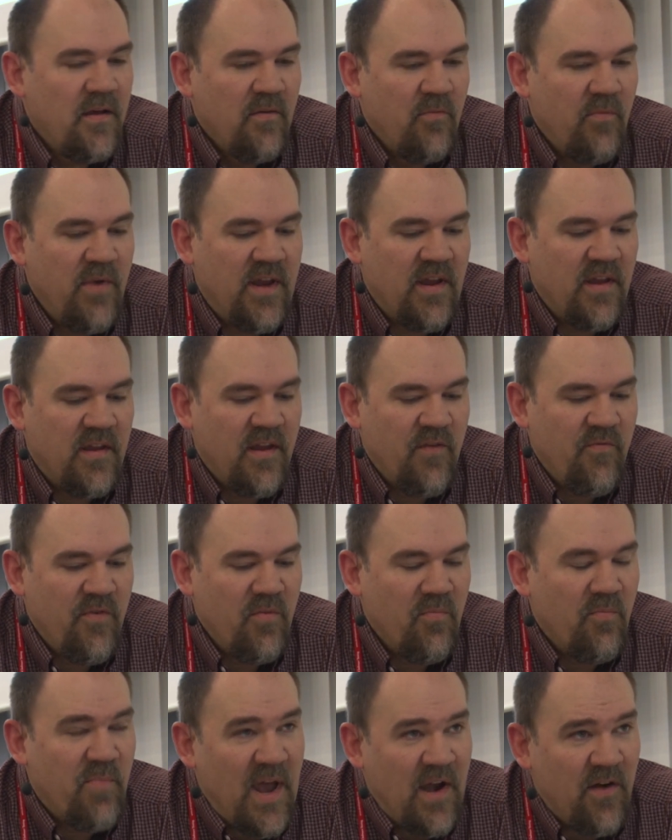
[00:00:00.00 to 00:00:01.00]
We could give you
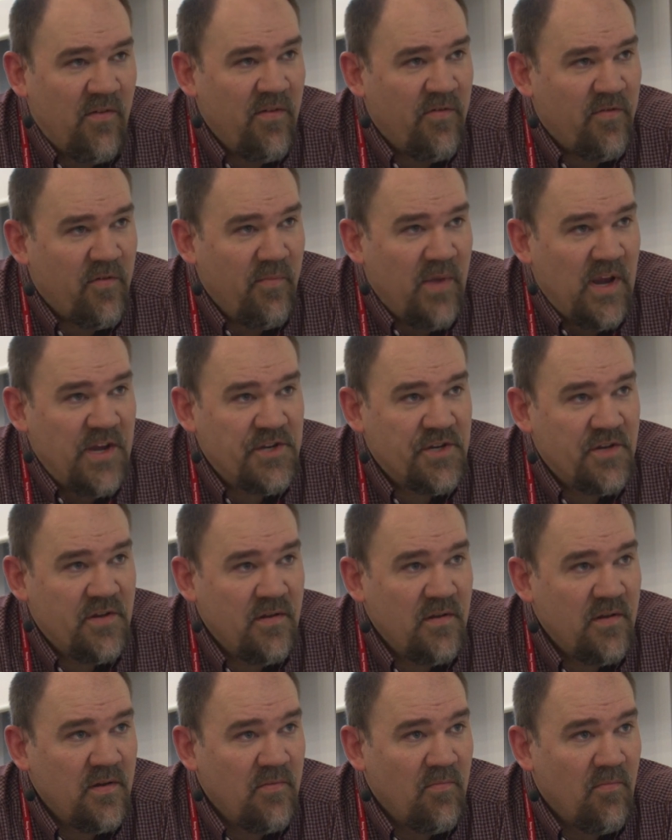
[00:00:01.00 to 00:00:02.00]
better
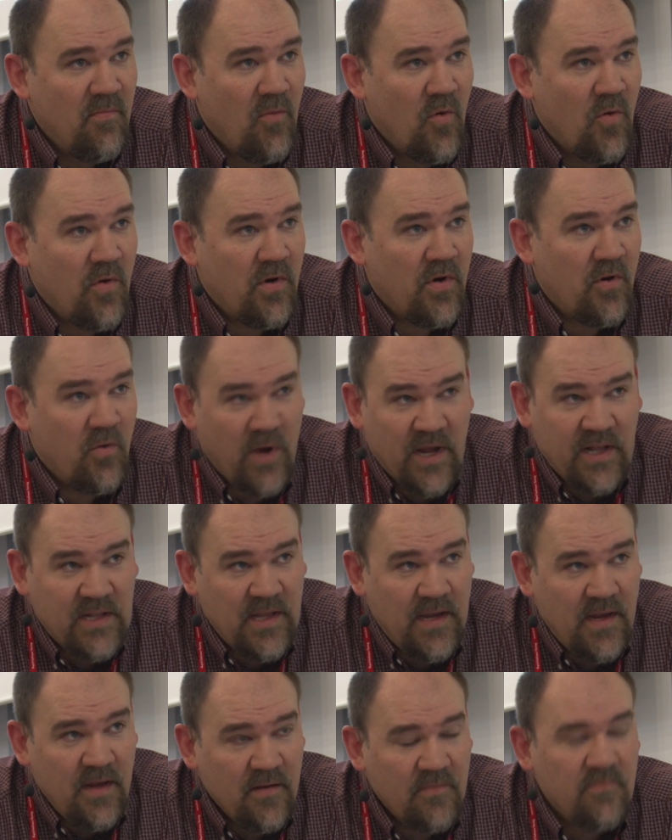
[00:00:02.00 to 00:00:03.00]
information more
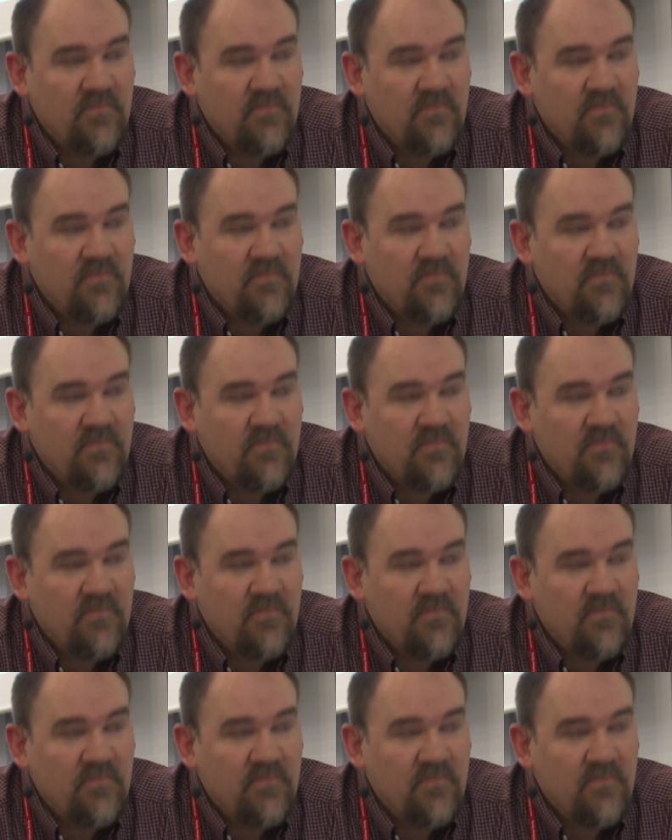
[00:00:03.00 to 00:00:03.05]
quickly,